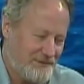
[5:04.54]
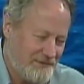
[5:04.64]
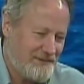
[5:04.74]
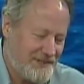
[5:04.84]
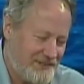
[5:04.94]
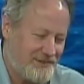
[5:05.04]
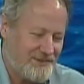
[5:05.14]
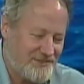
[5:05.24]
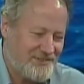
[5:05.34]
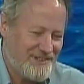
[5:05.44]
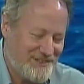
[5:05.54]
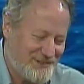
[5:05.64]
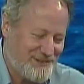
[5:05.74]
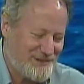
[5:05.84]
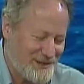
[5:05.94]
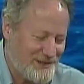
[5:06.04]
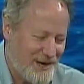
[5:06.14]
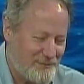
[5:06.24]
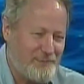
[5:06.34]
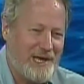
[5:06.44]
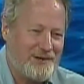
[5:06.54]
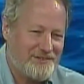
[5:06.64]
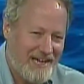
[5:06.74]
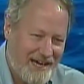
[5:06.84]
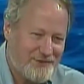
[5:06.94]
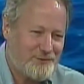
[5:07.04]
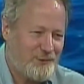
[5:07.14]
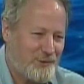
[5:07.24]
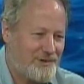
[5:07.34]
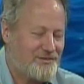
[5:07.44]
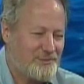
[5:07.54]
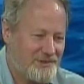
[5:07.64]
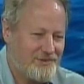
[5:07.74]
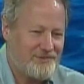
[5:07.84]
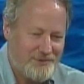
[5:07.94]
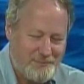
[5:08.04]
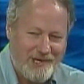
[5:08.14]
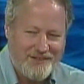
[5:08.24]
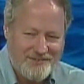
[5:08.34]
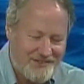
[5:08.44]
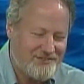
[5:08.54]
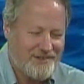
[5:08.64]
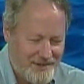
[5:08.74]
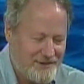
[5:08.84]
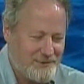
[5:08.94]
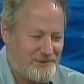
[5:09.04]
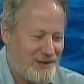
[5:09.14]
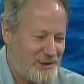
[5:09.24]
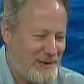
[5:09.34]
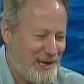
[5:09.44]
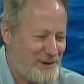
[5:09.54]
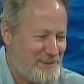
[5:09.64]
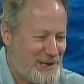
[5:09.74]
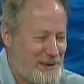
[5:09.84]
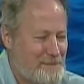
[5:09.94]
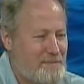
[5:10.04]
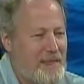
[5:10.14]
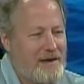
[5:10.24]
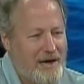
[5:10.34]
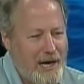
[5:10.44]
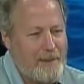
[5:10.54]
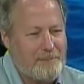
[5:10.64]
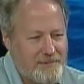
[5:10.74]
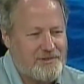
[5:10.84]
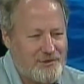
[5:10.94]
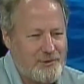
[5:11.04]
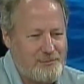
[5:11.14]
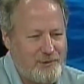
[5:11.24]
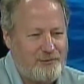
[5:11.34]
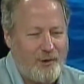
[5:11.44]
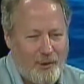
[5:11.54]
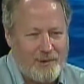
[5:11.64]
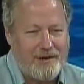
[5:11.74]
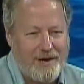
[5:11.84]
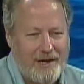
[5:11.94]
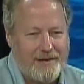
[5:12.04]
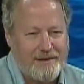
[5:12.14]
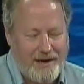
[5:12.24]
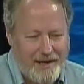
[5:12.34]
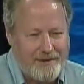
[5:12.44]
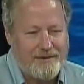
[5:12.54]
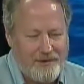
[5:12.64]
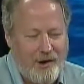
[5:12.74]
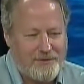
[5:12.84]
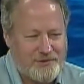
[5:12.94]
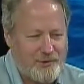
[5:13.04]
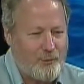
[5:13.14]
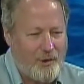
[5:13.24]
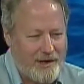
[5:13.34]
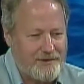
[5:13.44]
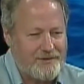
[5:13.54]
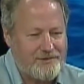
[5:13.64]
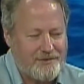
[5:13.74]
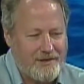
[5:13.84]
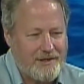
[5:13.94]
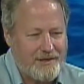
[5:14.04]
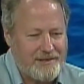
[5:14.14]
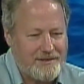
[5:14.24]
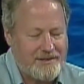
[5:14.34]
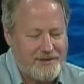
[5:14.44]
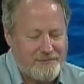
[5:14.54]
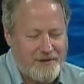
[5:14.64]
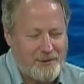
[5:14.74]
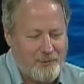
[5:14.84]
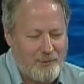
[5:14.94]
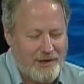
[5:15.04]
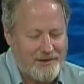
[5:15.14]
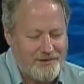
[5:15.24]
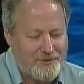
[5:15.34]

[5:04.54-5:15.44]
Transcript: intergovernmental task force, which is the process we'll talk about in a minute, to move forward on offshore waters in federal waters.